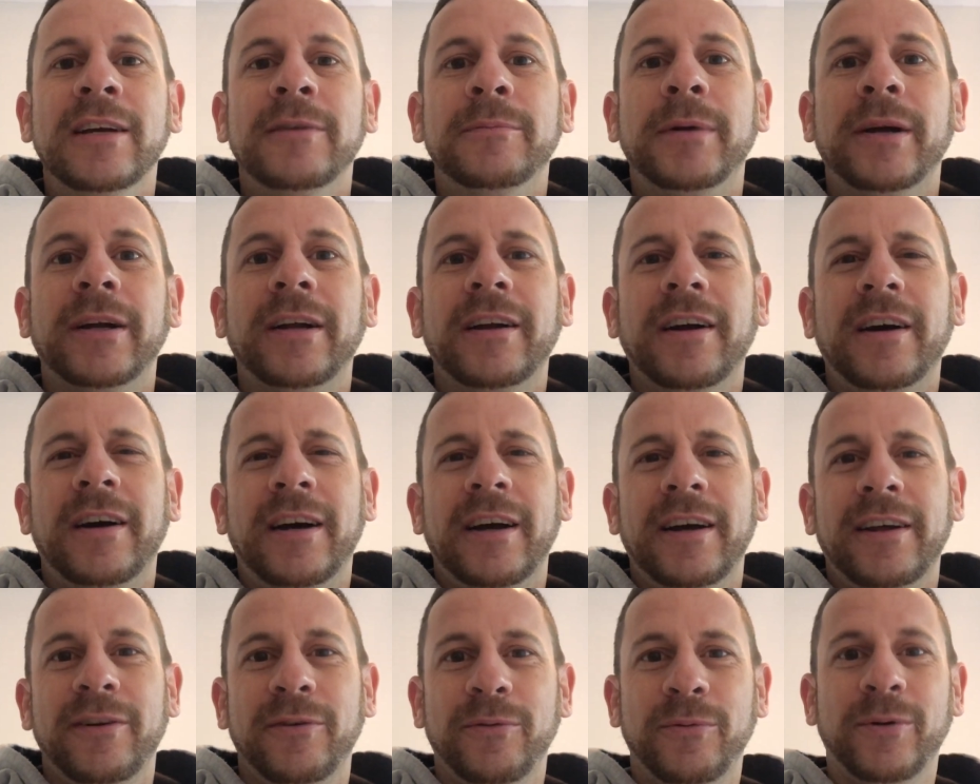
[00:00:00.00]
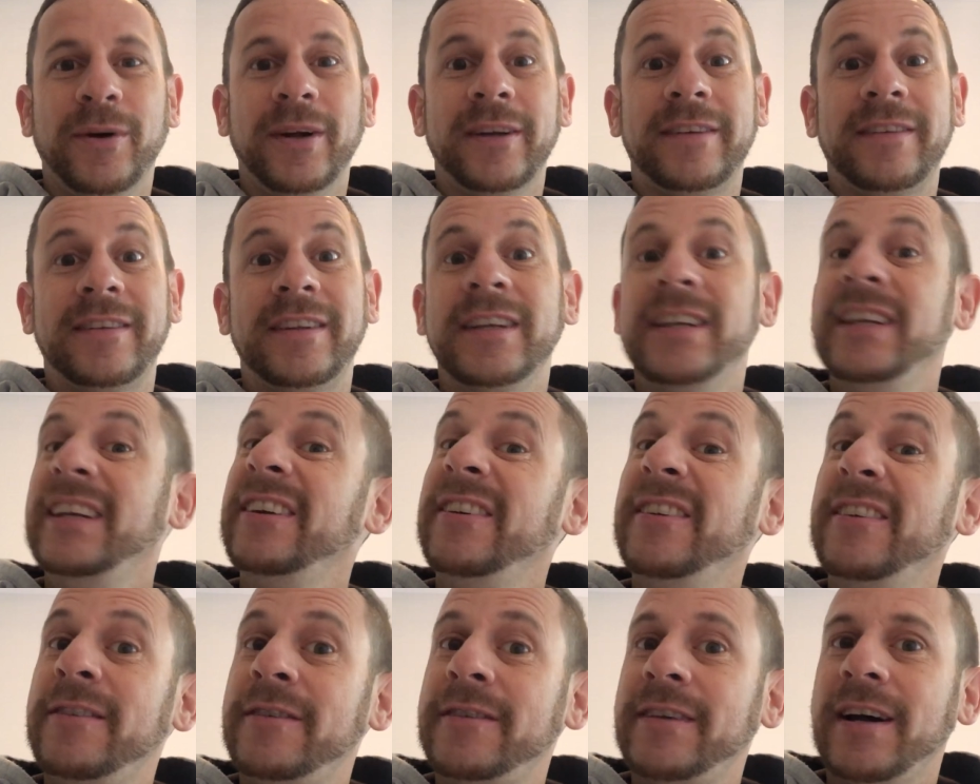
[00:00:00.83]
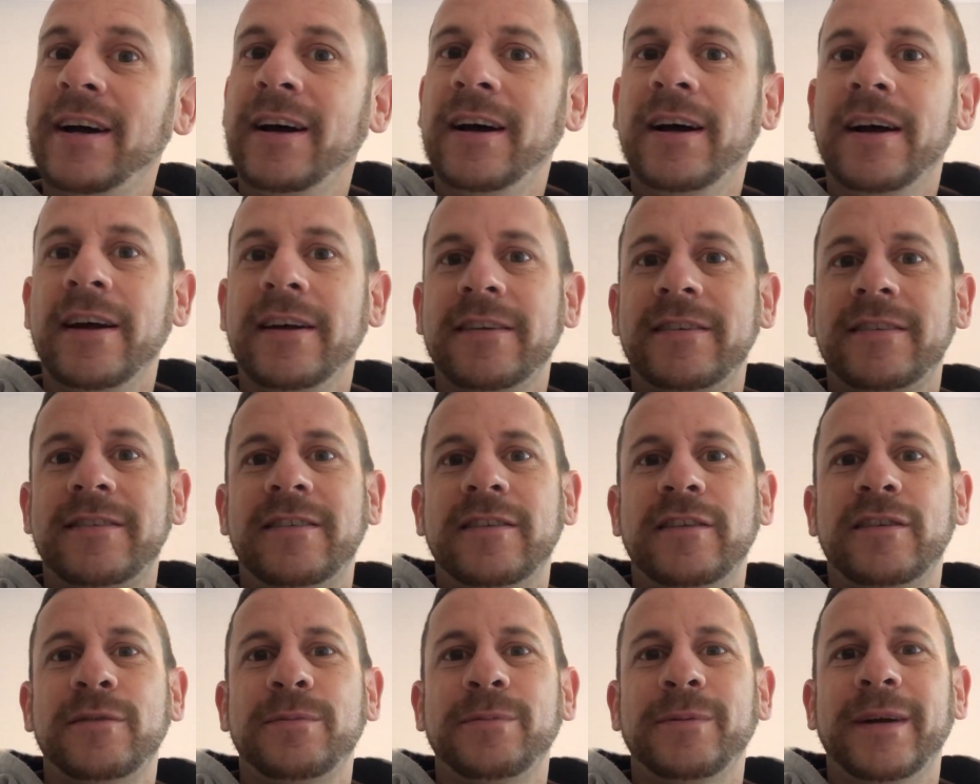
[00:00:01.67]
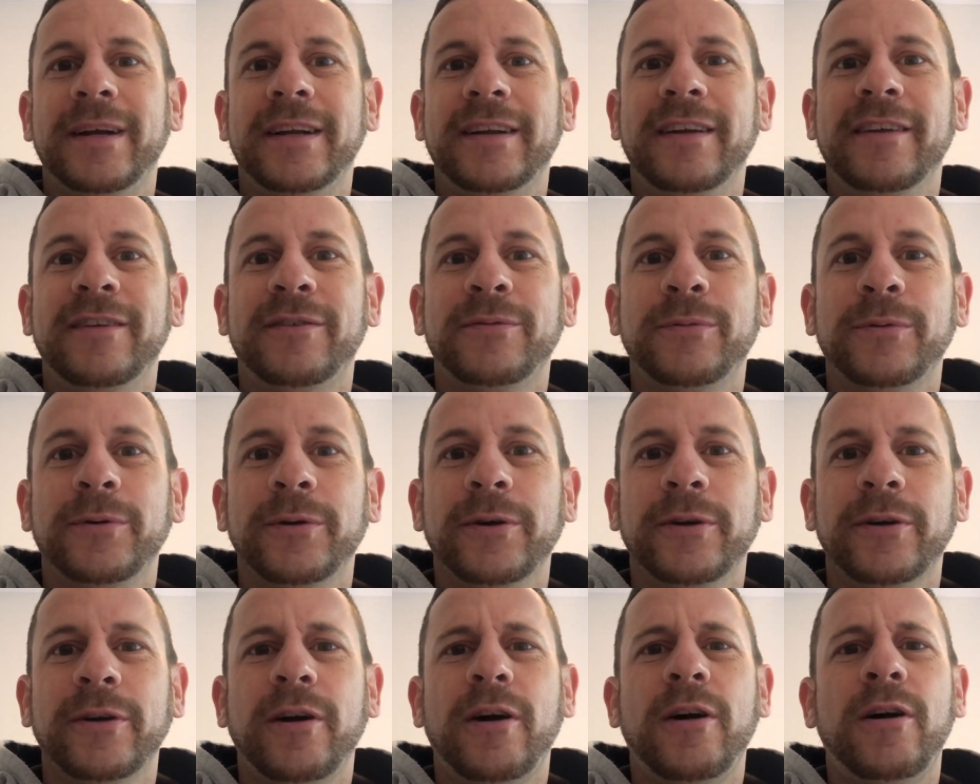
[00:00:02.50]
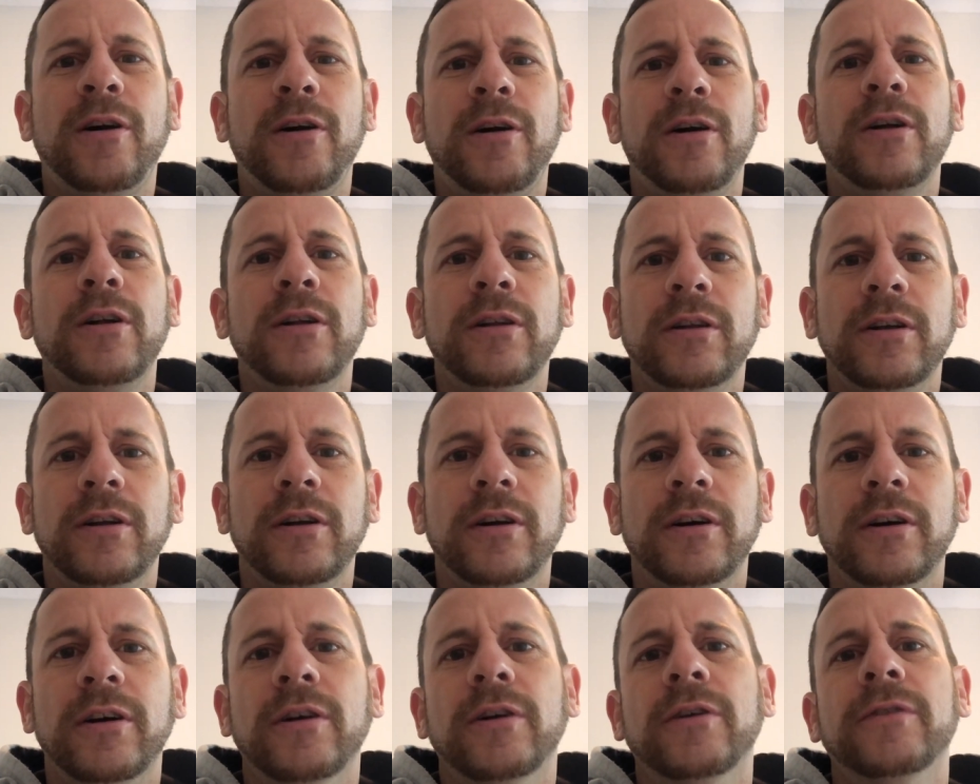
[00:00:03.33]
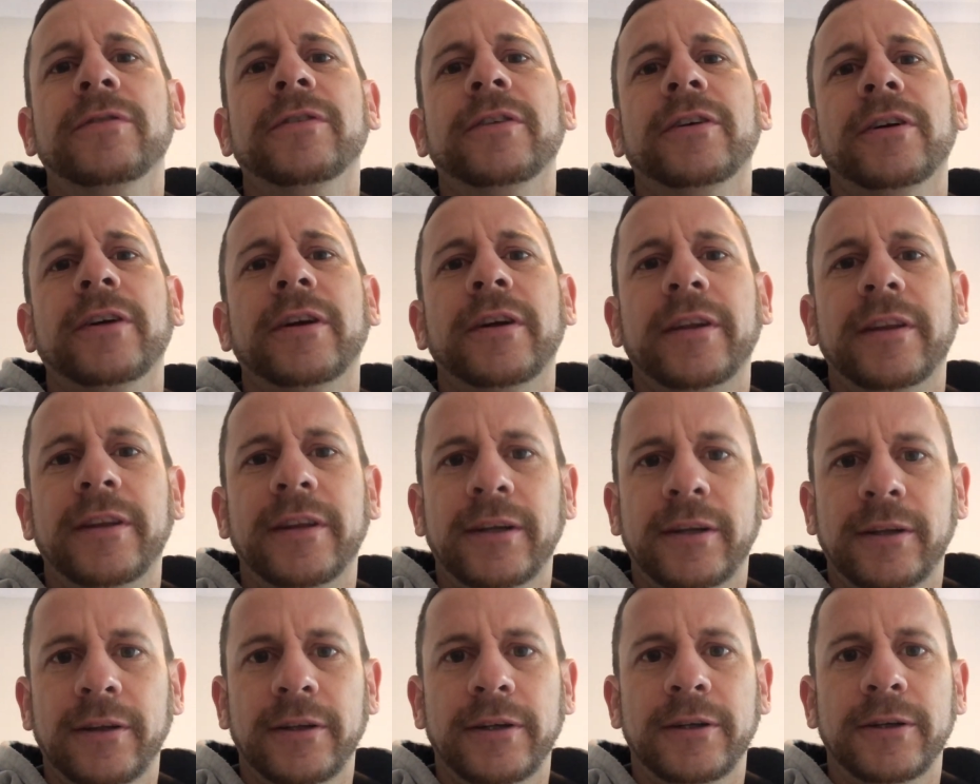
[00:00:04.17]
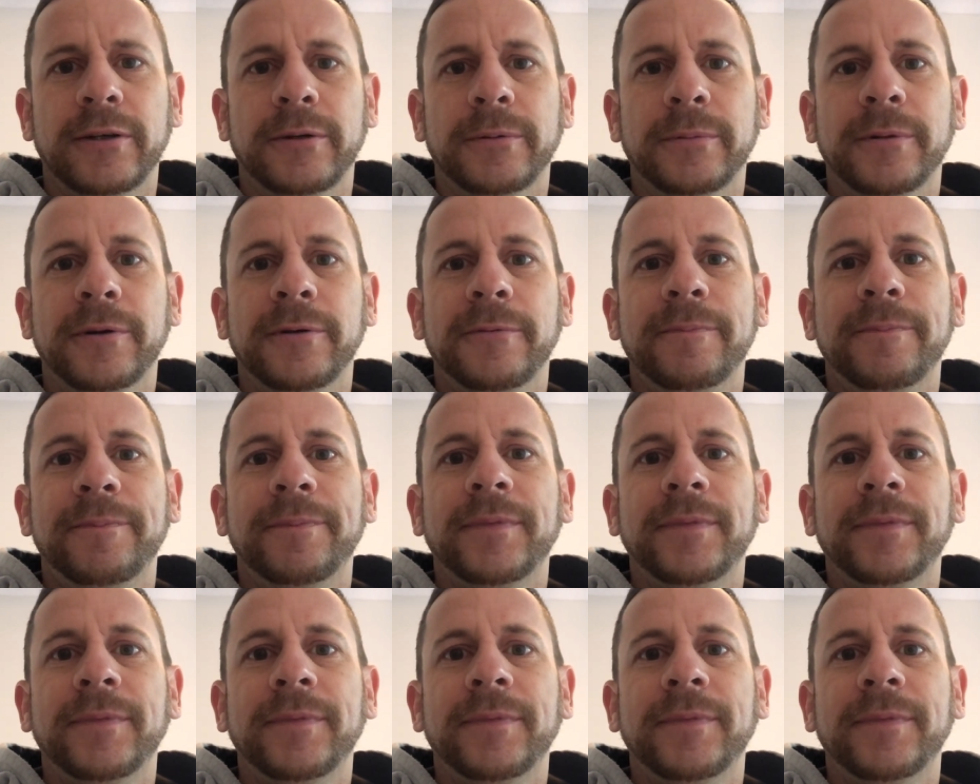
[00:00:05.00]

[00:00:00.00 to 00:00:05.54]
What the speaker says: But God wants to use us to spread his word all over the globe.